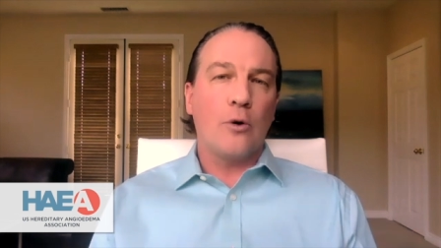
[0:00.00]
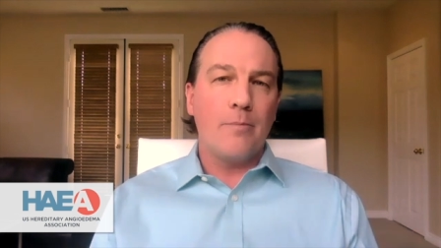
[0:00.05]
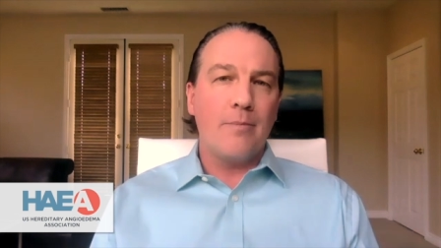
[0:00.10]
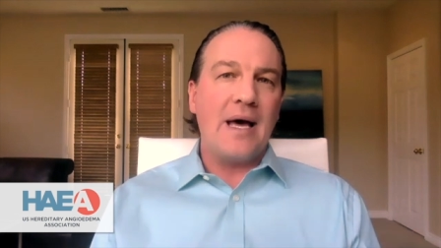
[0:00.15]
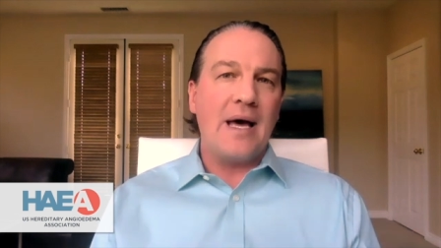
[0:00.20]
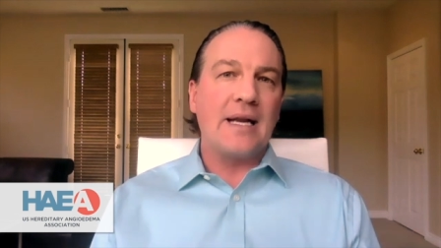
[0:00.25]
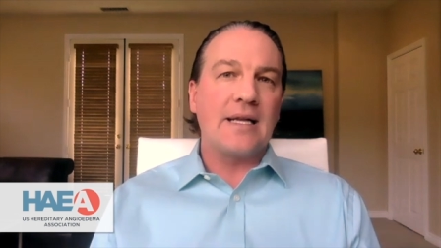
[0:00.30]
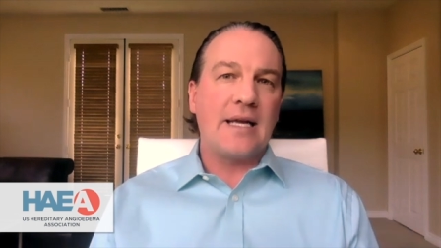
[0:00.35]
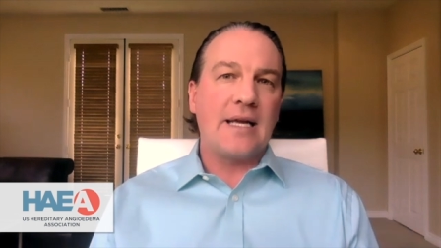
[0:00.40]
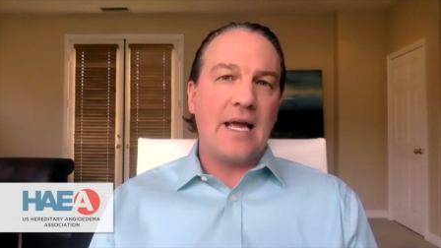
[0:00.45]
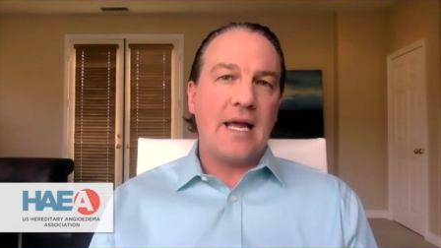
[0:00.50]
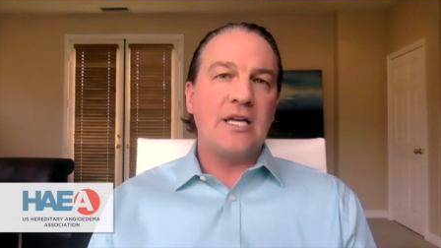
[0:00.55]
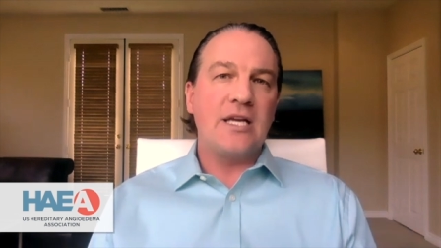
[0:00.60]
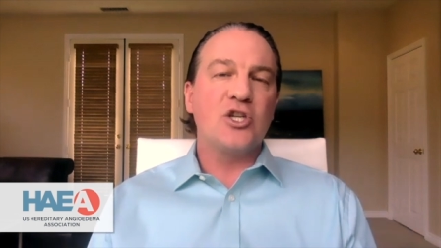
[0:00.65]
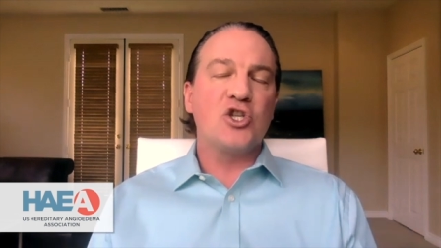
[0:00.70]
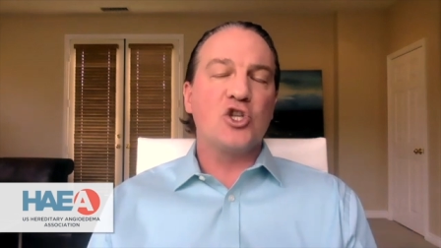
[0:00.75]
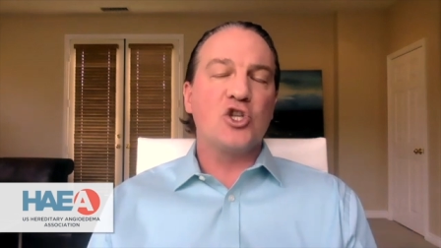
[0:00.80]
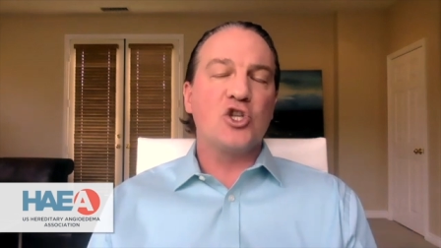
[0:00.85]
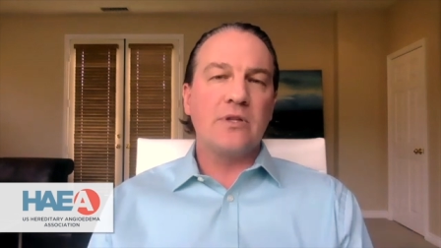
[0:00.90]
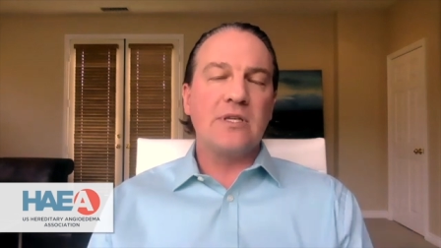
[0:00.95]
or
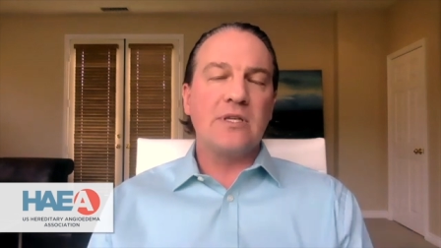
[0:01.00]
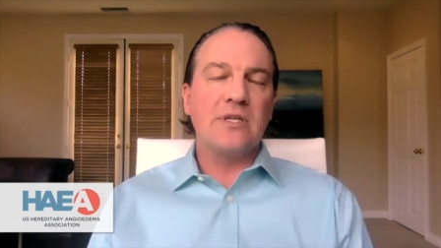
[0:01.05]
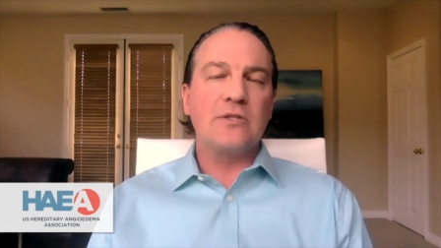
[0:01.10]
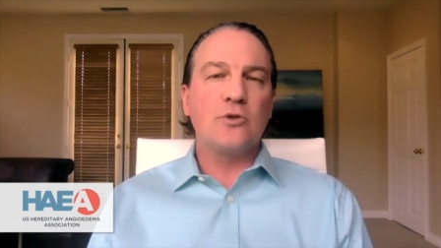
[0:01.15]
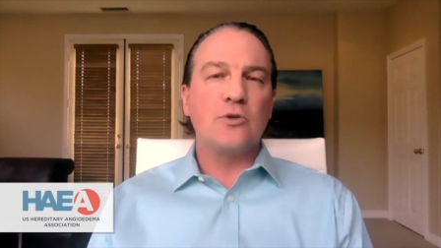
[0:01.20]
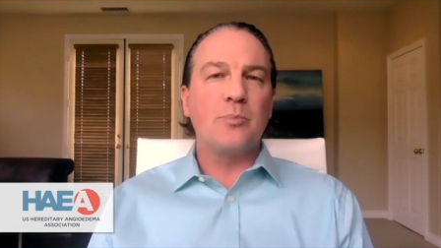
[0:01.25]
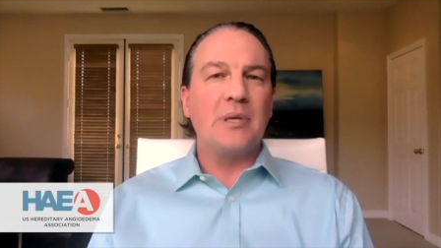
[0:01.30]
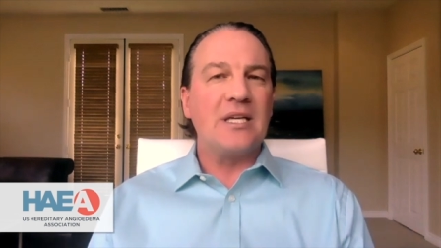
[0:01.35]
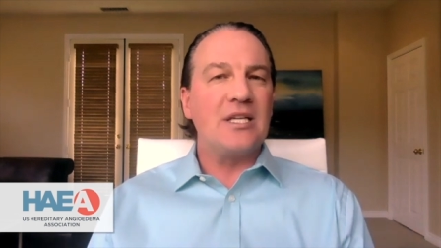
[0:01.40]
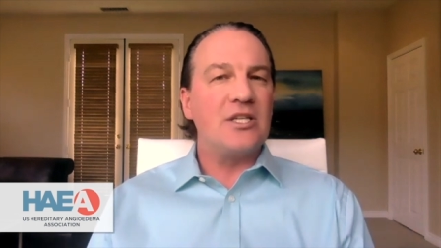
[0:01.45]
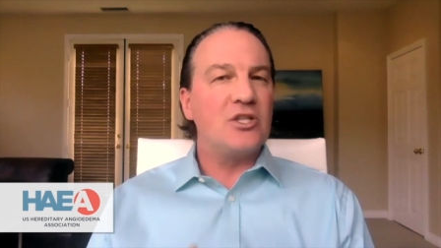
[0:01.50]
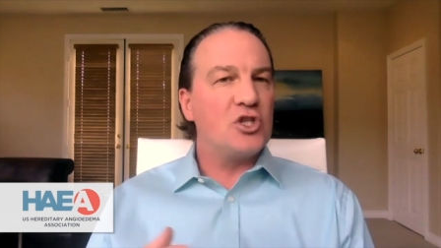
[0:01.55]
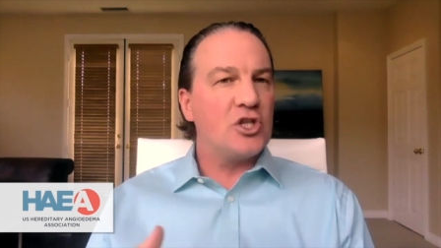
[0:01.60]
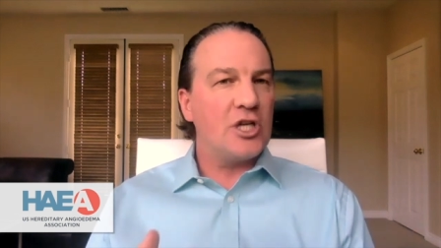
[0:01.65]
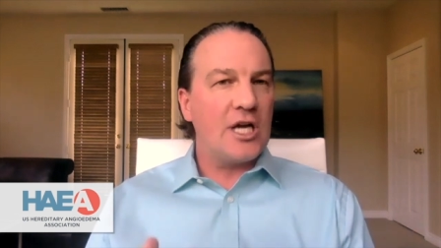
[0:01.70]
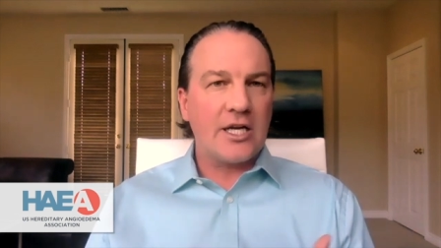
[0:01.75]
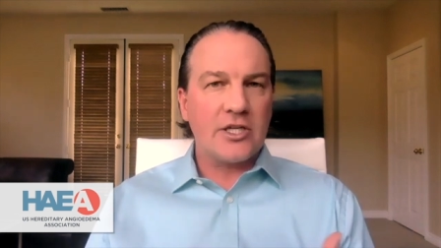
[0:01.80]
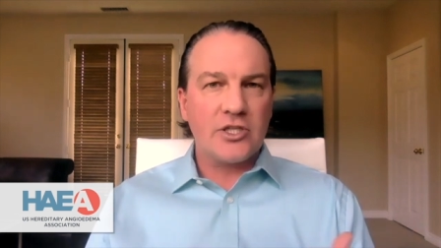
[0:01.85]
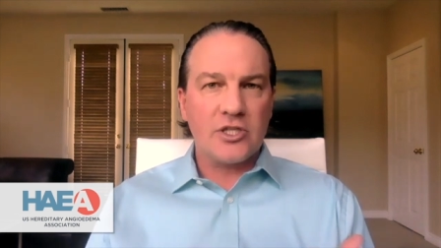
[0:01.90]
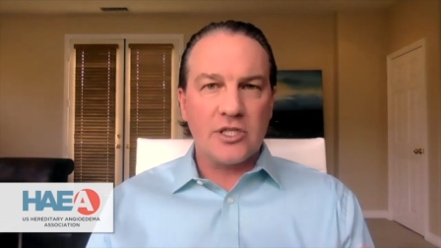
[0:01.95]
medication. So these would
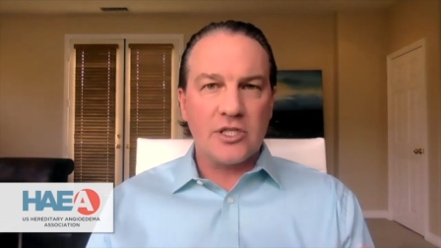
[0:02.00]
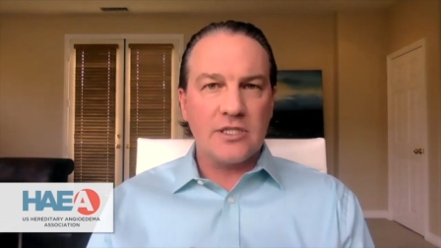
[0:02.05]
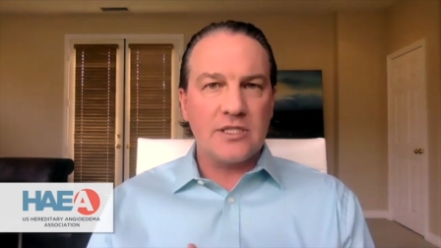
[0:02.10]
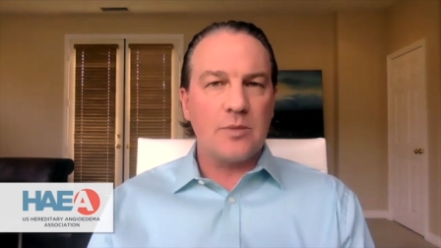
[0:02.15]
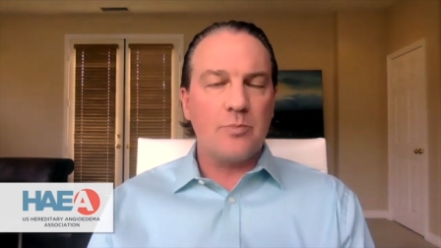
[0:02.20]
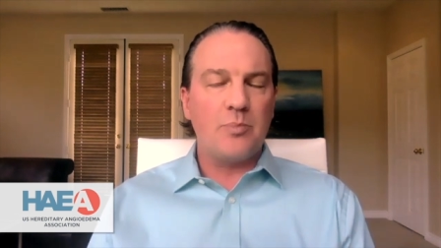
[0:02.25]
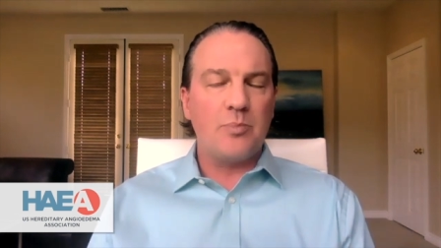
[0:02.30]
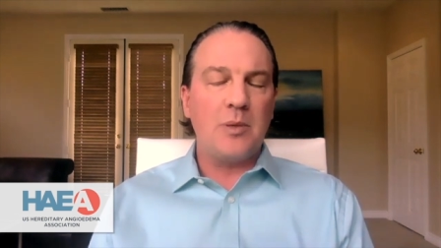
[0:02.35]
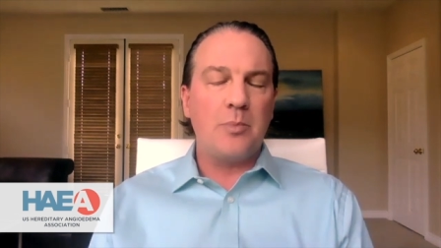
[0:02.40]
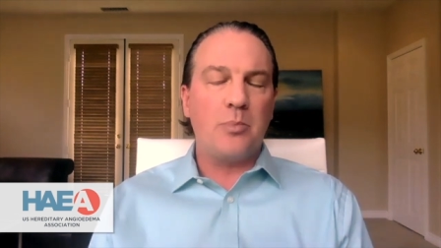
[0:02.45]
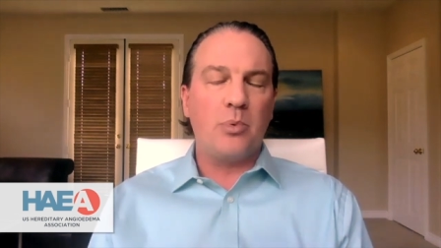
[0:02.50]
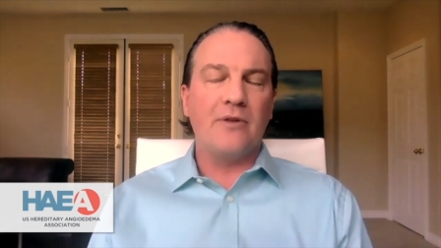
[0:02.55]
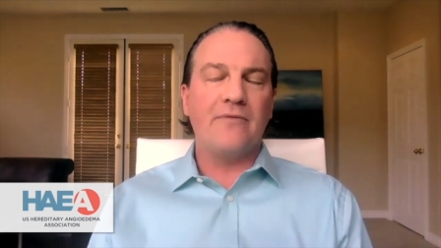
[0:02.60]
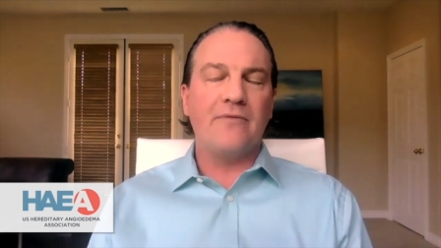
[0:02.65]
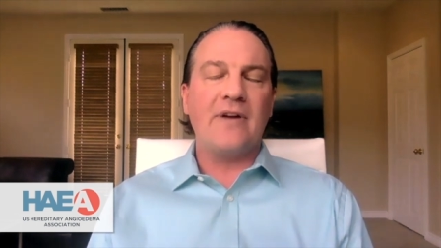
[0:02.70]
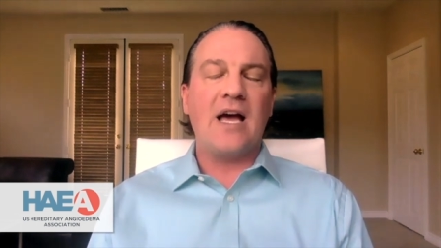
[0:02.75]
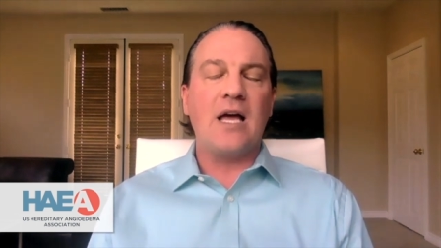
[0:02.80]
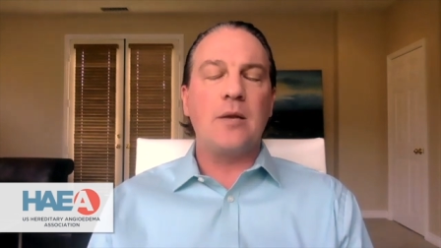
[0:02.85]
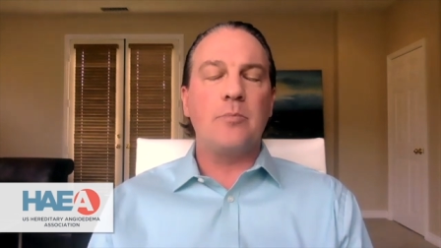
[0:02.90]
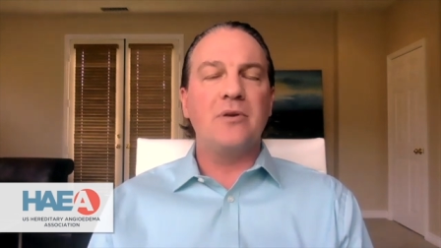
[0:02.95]
be injections that
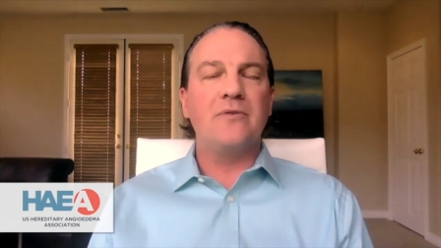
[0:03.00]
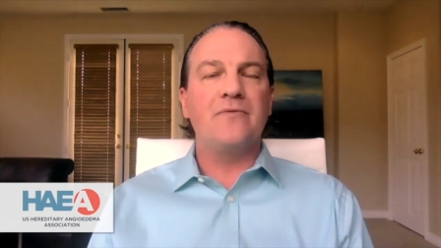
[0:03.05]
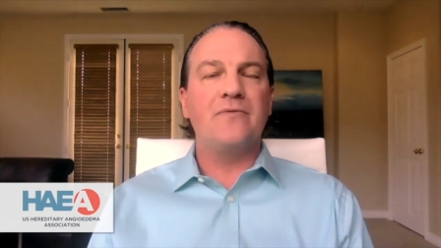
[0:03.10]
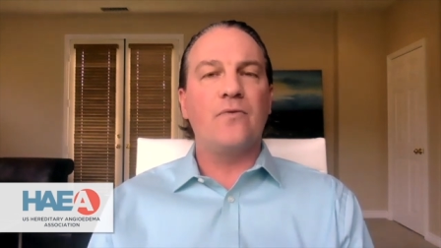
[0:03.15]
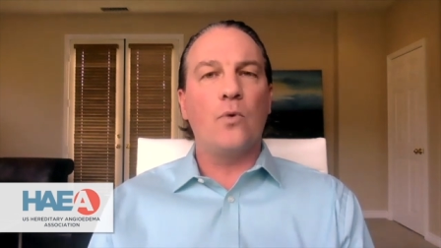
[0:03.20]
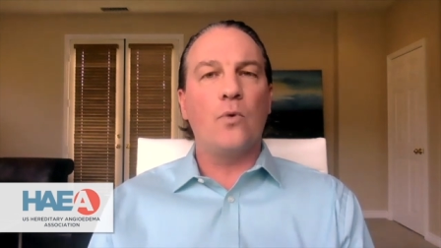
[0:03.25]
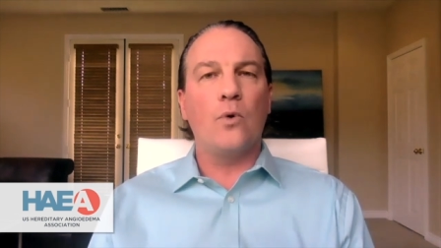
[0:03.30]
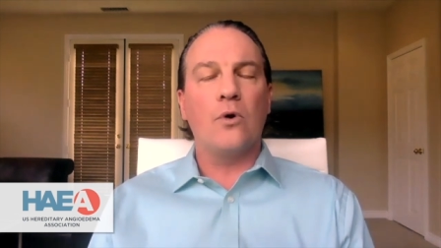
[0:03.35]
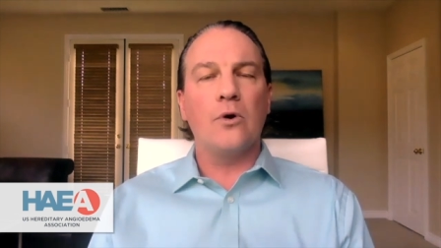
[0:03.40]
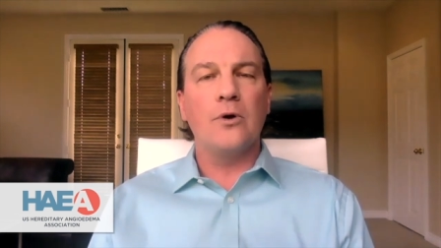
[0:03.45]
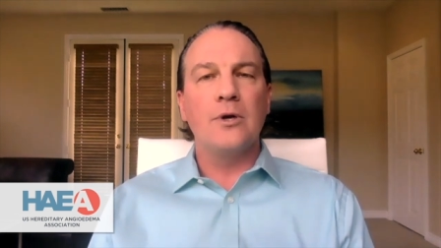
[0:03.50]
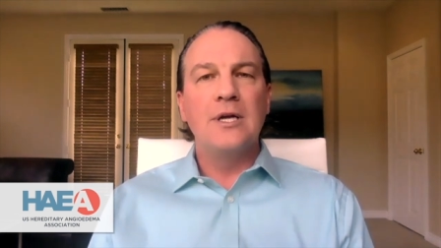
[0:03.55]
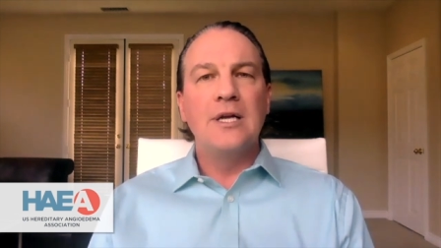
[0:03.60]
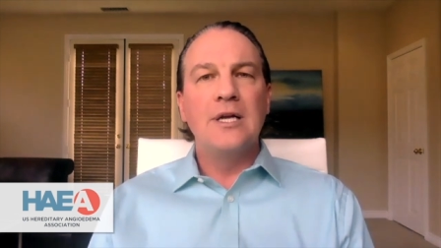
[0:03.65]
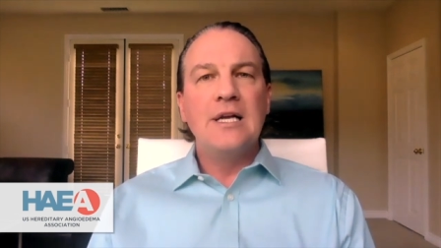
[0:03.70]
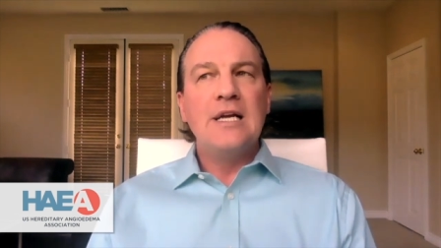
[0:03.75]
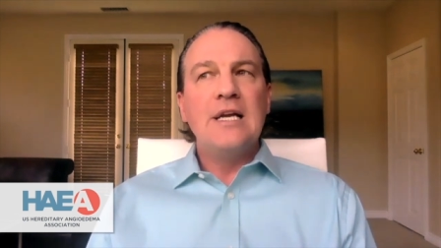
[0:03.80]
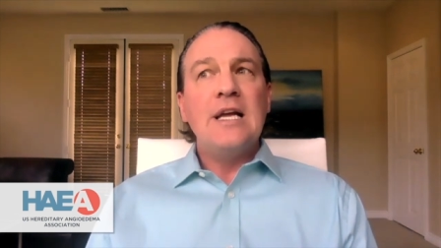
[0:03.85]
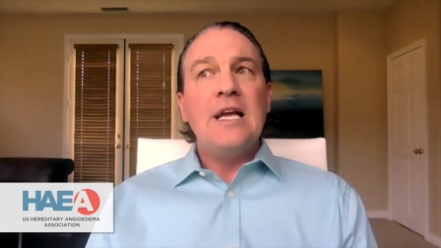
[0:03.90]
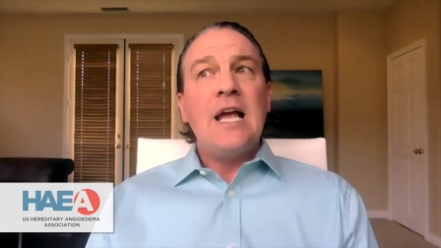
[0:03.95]
people have had before.